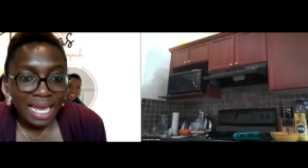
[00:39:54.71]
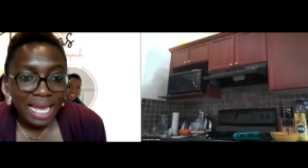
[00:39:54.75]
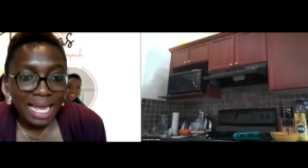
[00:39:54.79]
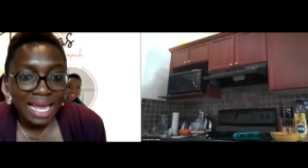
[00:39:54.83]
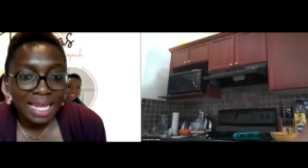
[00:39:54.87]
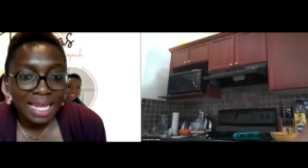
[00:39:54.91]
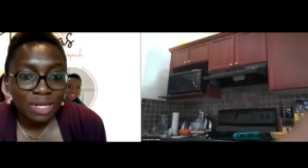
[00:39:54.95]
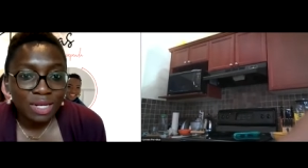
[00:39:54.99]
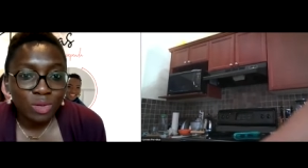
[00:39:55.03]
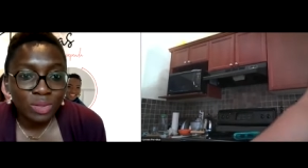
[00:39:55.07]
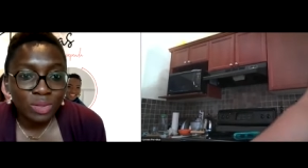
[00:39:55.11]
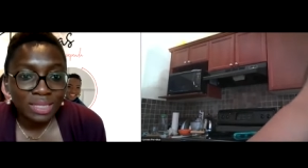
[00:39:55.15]

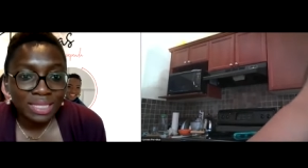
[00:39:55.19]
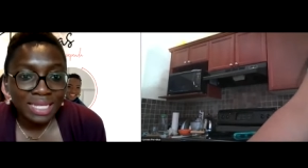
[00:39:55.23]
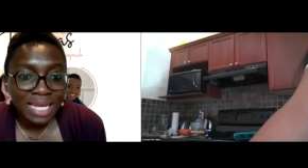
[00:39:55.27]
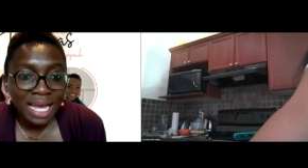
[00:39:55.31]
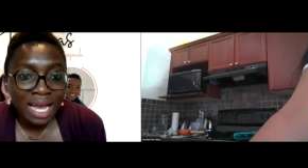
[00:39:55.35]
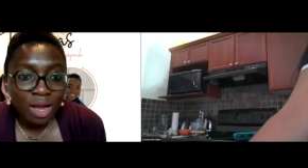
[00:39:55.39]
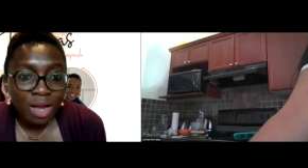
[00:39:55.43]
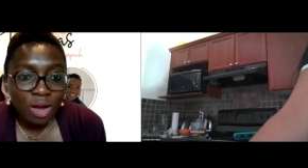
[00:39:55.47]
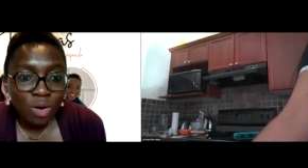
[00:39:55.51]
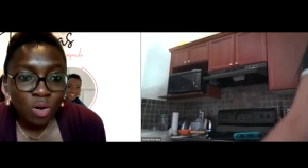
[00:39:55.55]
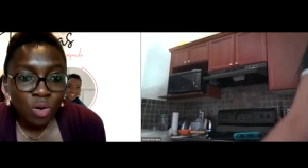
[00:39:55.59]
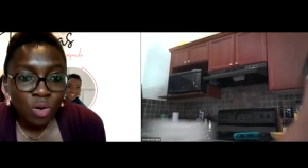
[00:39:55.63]
And on
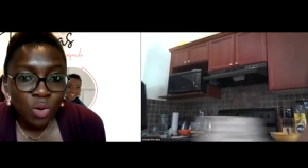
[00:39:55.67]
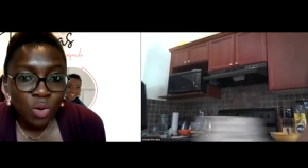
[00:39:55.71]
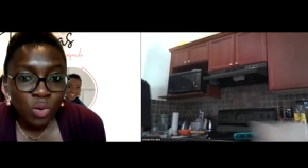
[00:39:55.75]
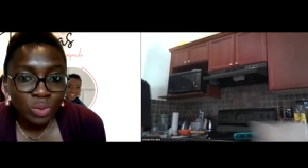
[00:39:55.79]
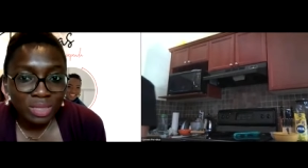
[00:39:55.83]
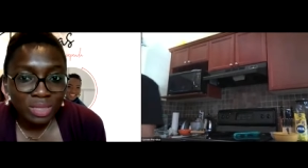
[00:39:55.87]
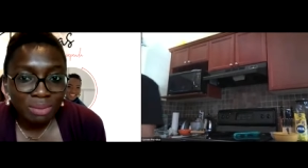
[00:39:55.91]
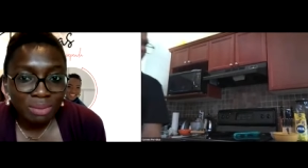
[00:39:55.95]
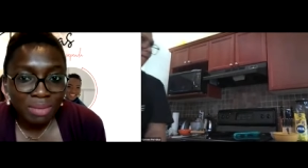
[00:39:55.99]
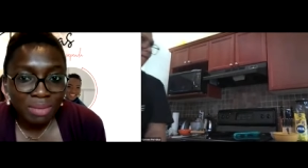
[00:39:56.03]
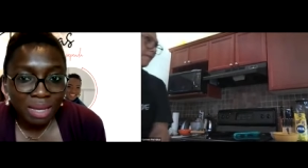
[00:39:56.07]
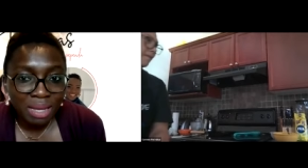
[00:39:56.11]
that
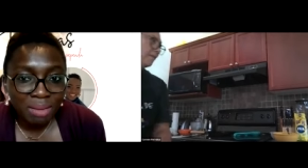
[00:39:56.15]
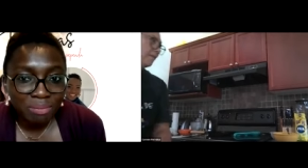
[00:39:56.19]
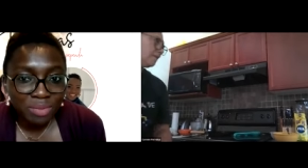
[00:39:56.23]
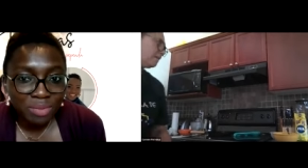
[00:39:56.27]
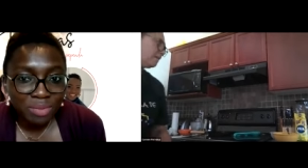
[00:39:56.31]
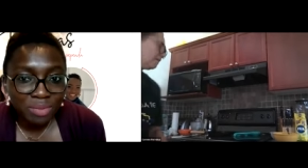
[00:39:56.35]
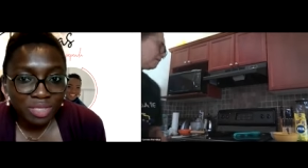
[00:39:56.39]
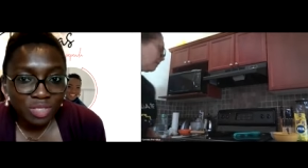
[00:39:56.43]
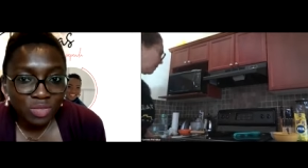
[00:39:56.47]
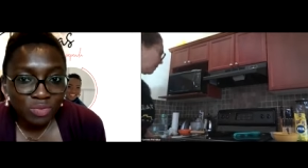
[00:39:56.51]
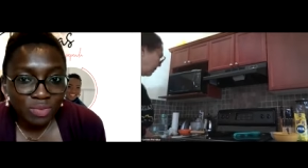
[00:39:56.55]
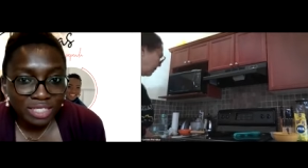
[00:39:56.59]
call, the
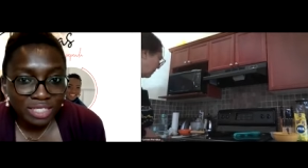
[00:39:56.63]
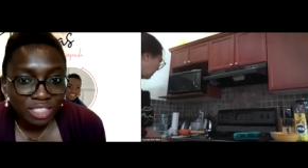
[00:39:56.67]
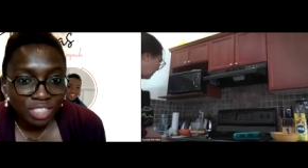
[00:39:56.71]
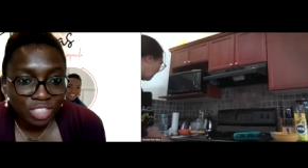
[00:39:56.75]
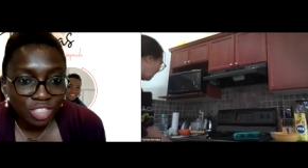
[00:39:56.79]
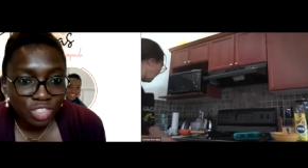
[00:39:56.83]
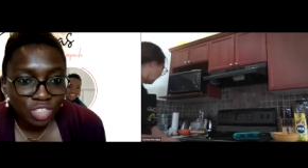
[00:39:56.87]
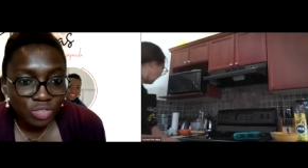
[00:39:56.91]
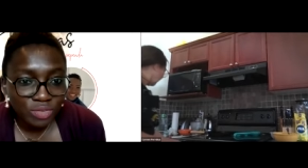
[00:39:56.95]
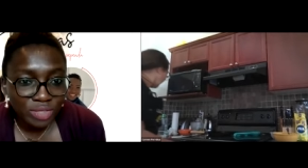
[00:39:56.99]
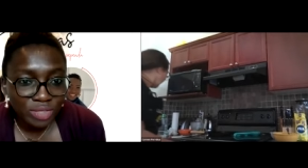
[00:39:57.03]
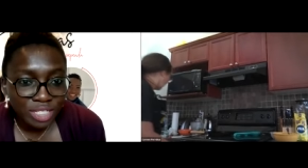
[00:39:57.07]
members
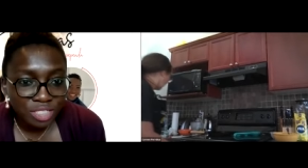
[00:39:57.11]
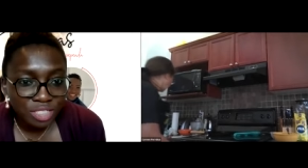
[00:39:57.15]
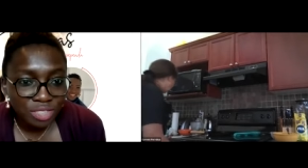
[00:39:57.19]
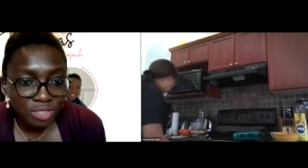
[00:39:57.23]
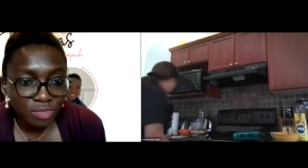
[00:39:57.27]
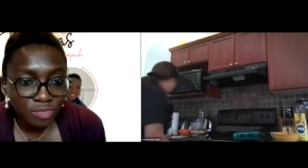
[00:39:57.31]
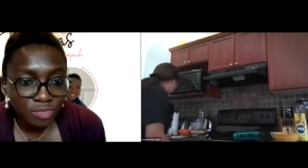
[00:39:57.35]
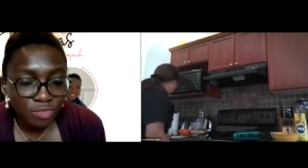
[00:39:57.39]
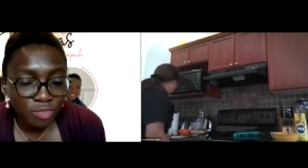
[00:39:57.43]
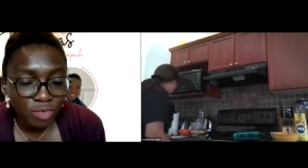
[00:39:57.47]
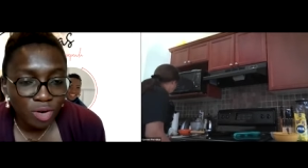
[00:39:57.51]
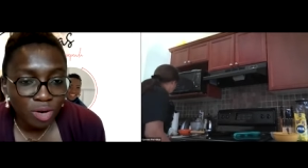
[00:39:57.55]

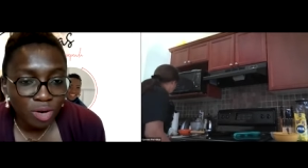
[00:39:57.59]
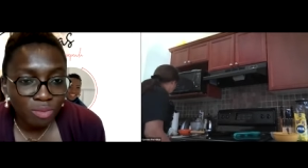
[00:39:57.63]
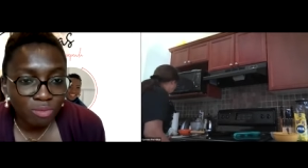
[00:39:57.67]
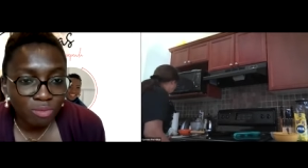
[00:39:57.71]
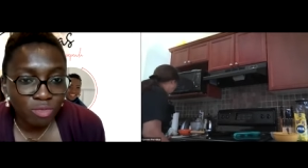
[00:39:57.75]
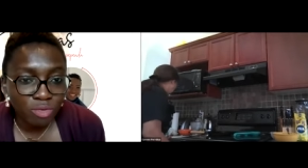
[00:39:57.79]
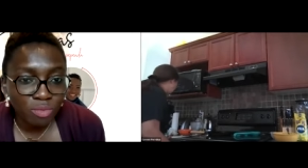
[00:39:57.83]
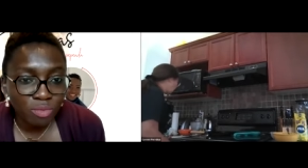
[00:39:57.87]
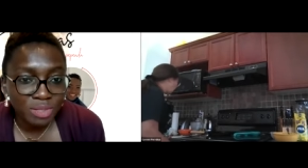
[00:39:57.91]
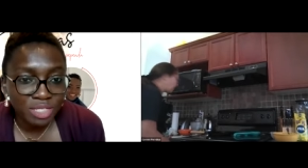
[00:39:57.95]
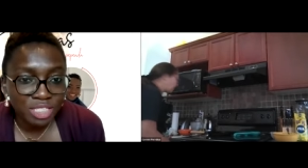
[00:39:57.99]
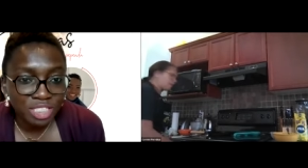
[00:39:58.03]
registration
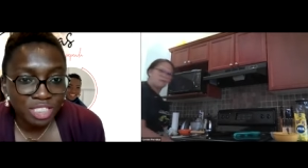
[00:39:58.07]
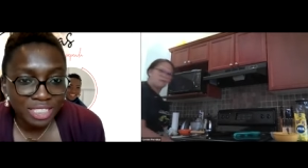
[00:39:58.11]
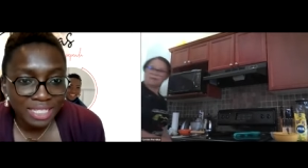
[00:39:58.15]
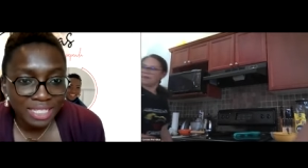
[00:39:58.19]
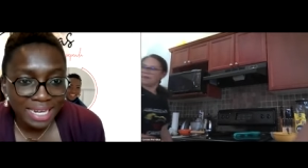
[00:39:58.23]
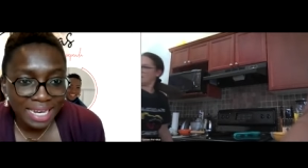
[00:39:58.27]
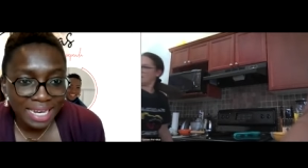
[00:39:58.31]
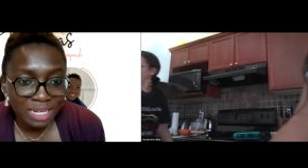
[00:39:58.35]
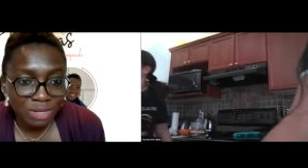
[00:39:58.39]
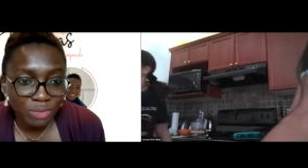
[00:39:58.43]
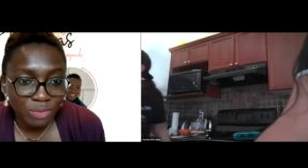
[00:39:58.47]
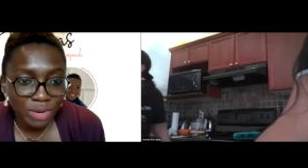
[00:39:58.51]
form will be
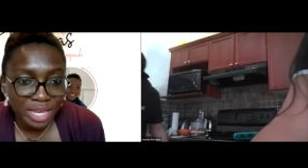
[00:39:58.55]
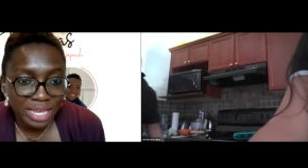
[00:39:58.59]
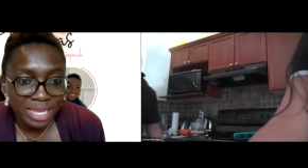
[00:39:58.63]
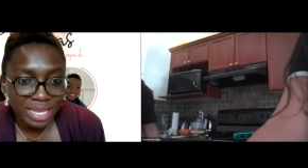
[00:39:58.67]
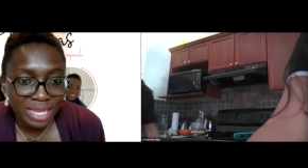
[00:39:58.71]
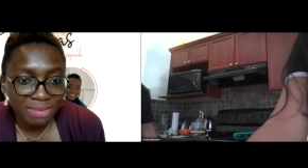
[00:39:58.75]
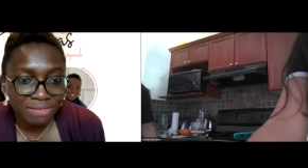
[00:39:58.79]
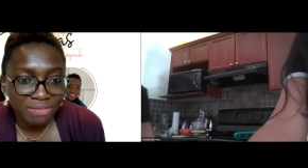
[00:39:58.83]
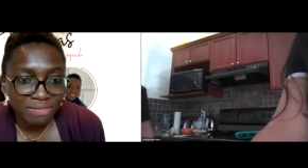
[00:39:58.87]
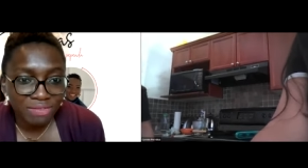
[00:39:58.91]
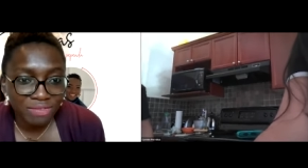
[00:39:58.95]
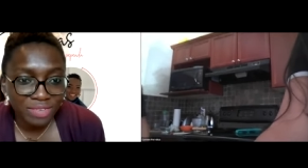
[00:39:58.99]
shared where you
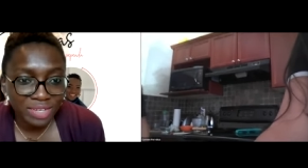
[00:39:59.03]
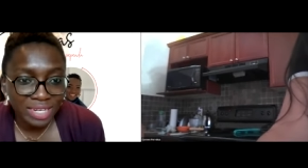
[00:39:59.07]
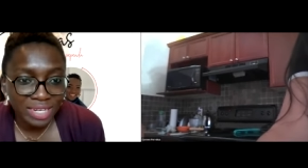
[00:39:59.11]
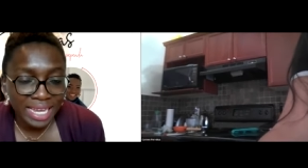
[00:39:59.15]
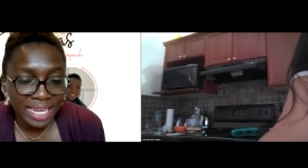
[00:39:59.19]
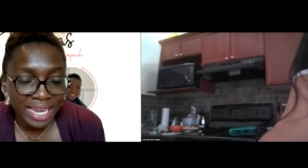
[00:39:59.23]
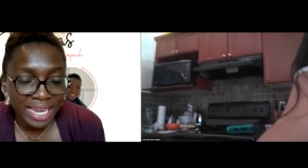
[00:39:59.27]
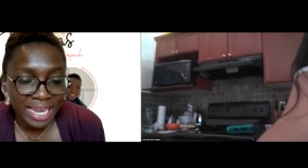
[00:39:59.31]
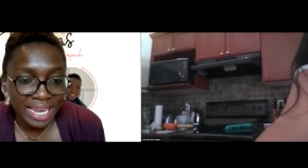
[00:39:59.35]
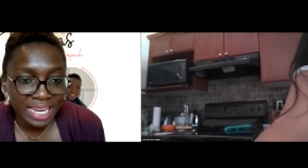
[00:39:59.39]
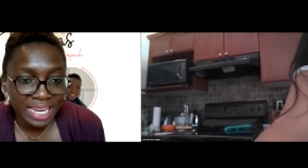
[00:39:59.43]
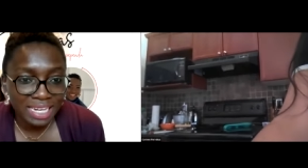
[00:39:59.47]
can fill
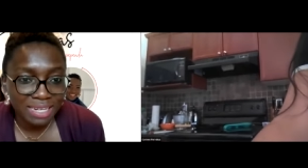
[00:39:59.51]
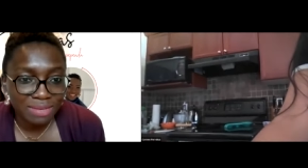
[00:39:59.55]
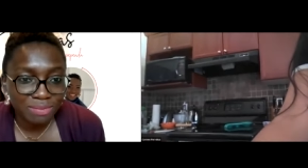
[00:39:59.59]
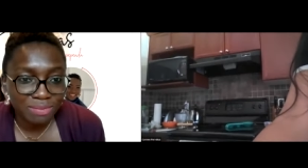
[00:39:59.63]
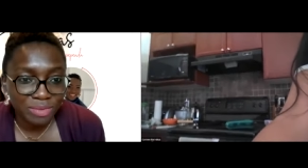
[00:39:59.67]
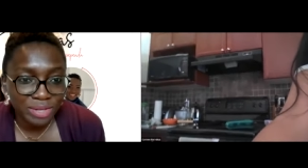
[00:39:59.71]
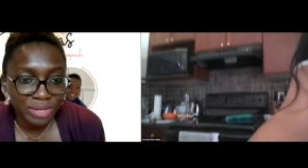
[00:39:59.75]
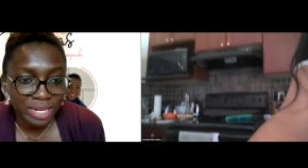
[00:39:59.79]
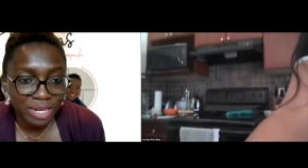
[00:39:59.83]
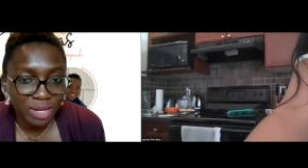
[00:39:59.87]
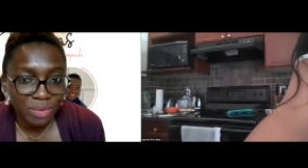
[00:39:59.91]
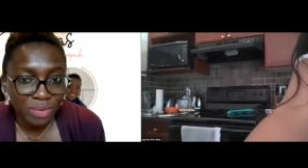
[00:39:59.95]
it in
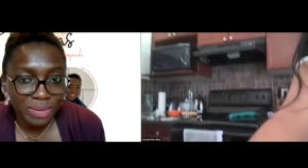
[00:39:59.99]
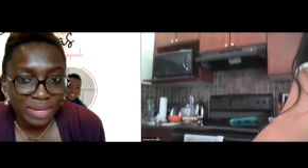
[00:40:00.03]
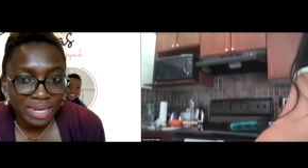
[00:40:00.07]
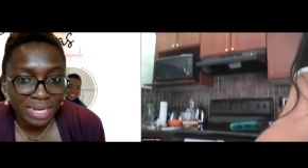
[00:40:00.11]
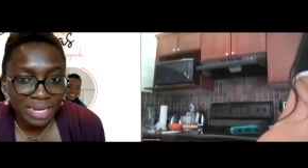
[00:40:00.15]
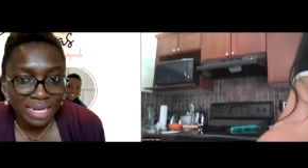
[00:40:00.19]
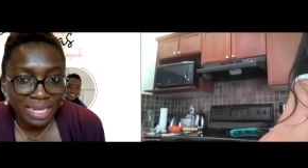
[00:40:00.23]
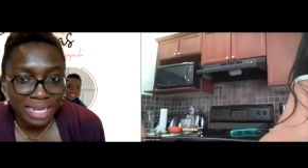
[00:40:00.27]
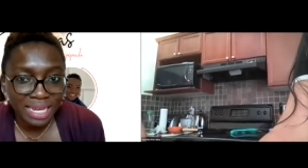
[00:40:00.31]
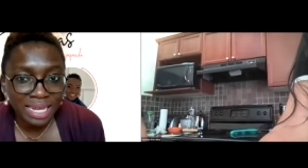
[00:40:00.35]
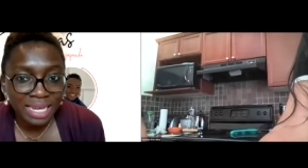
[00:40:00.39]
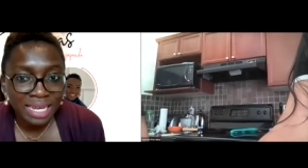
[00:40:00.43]
pretty
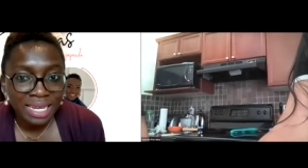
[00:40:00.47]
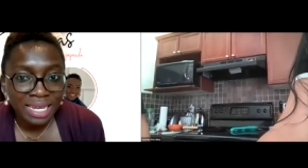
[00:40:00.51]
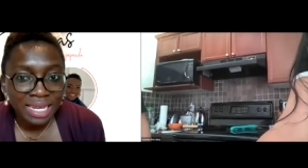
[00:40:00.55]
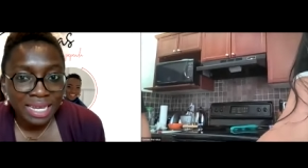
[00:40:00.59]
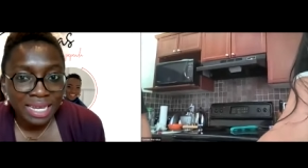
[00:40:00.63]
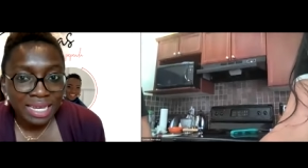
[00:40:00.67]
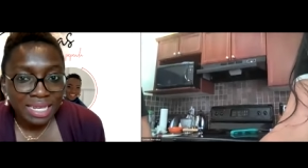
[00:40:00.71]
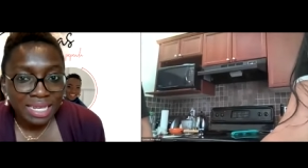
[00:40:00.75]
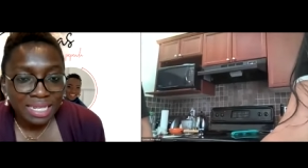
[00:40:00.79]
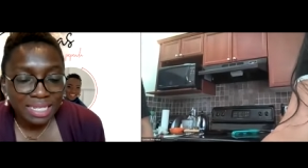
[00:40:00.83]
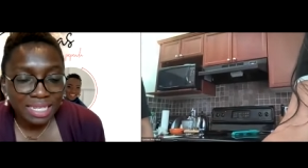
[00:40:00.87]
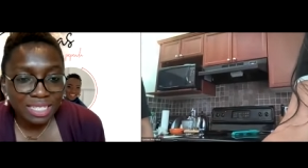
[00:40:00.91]
quickly.
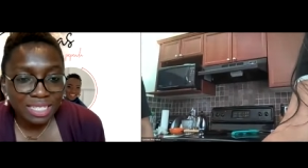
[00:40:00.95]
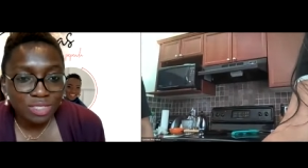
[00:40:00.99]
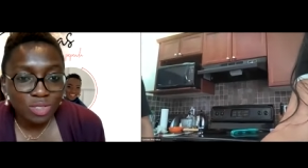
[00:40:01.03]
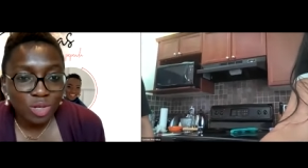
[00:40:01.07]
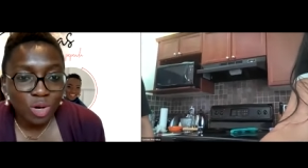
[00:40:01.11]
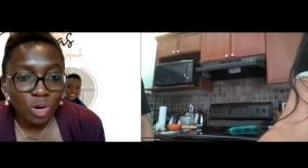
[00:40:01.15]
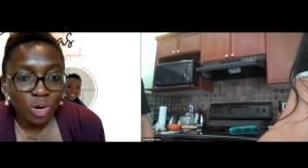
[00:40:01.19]
There's